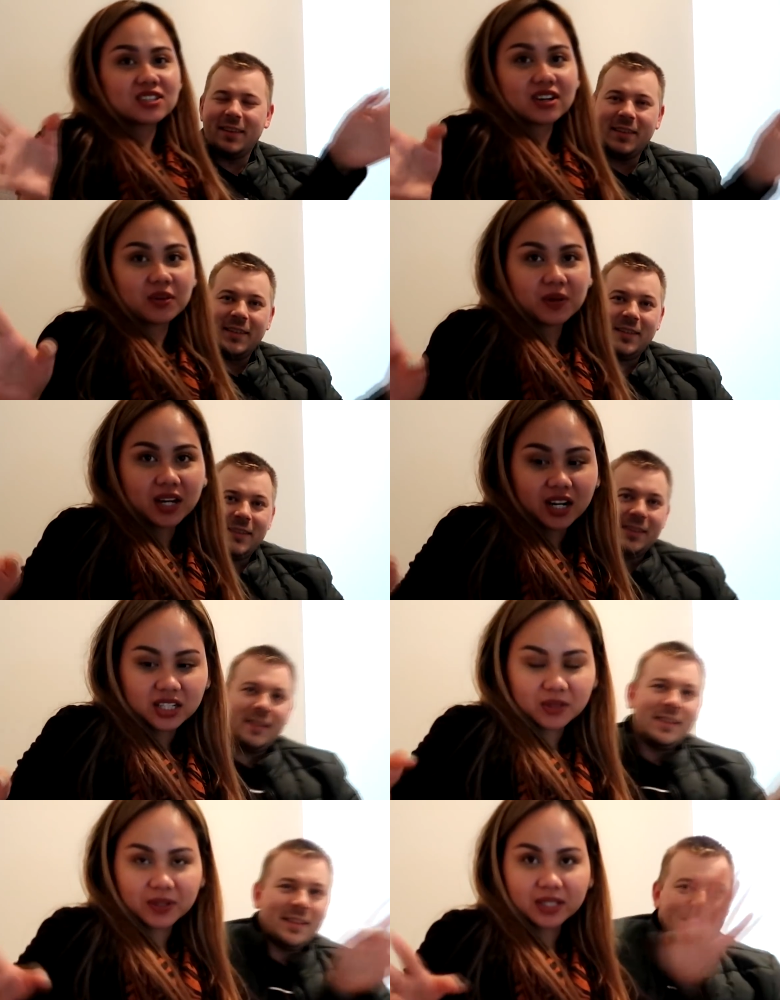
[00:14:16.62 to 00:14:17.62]
Speaker 1: guys. Sorry, we
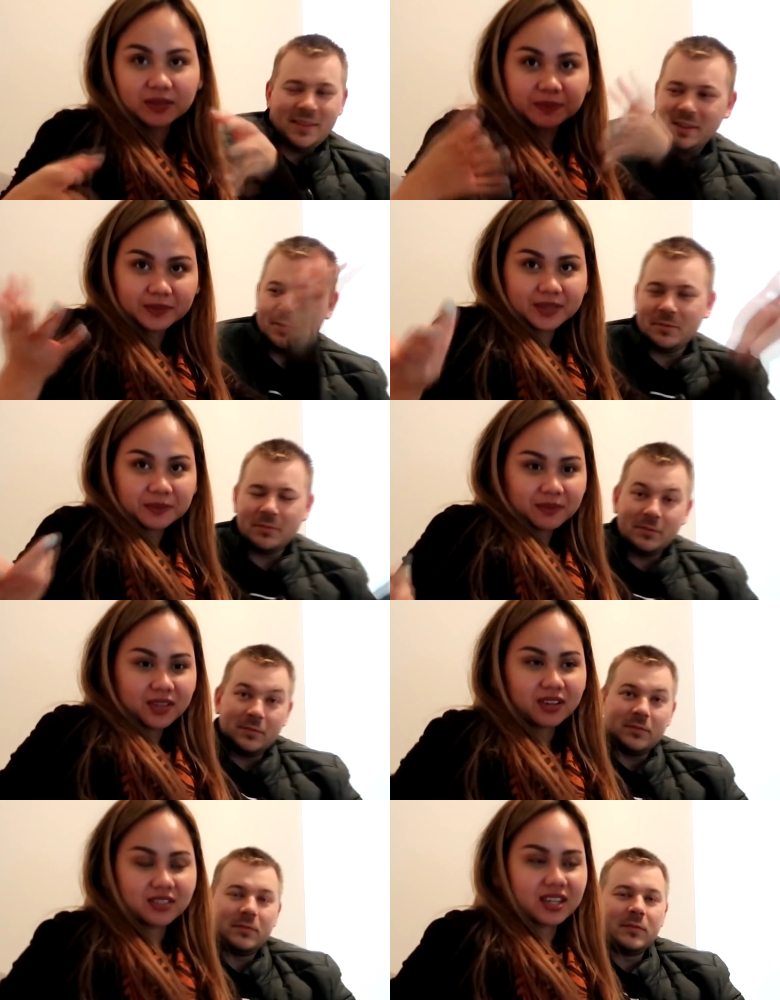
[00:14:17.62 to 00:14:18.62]
are going
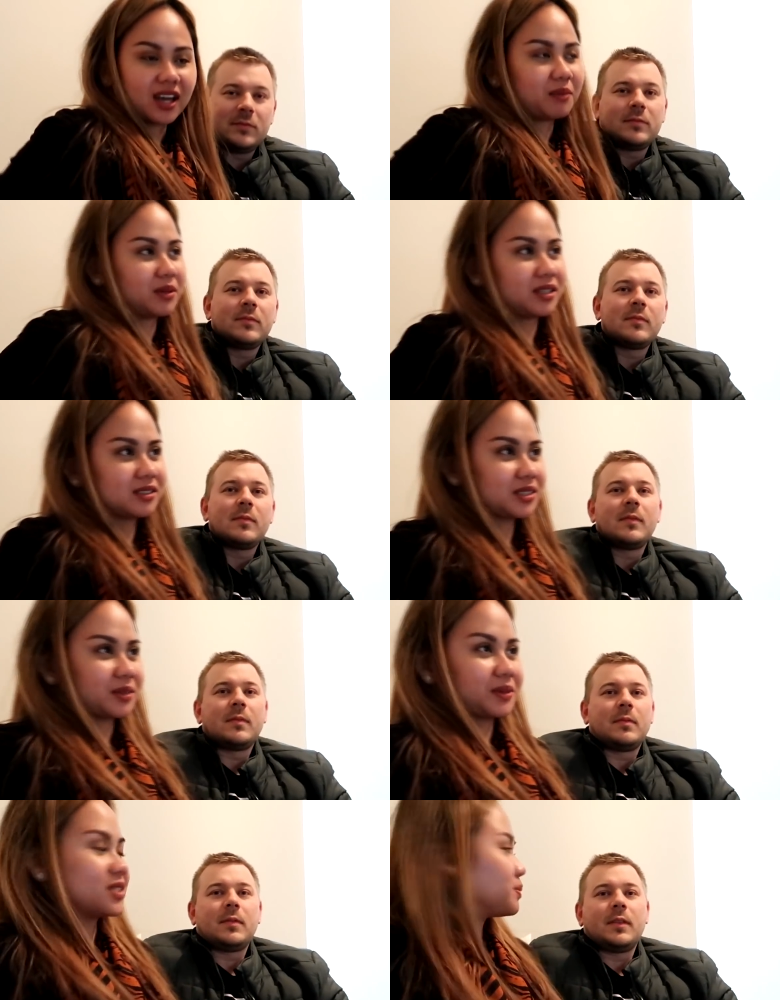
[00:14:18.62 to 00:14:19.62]
on the camera,
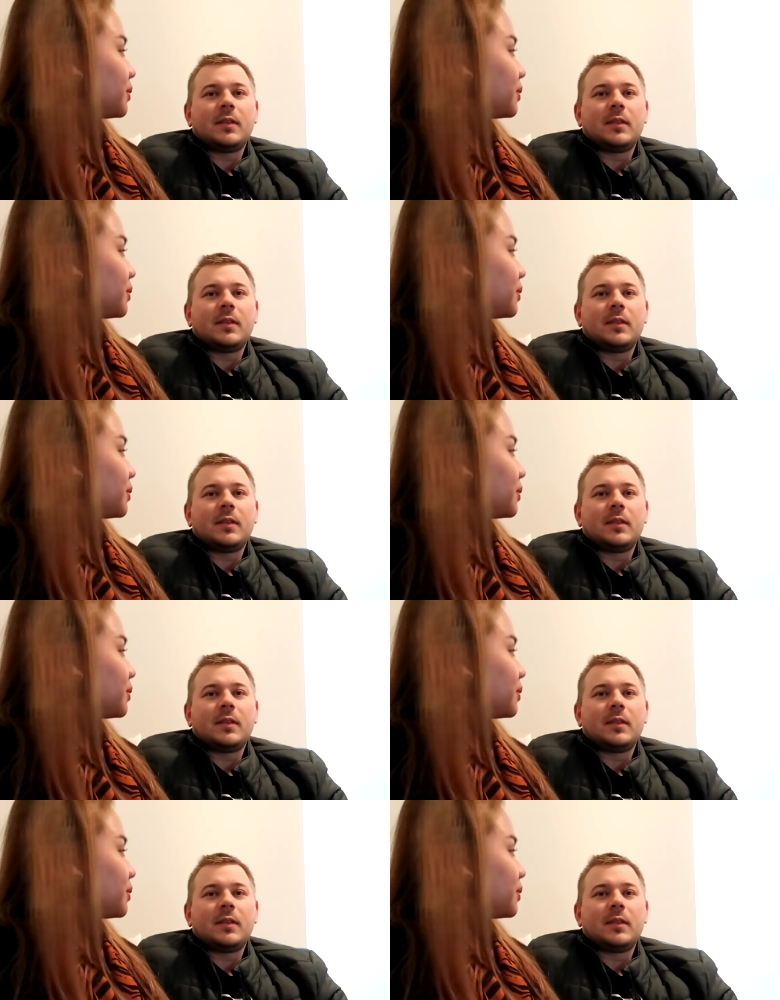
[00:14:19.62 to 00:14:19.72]
so we're not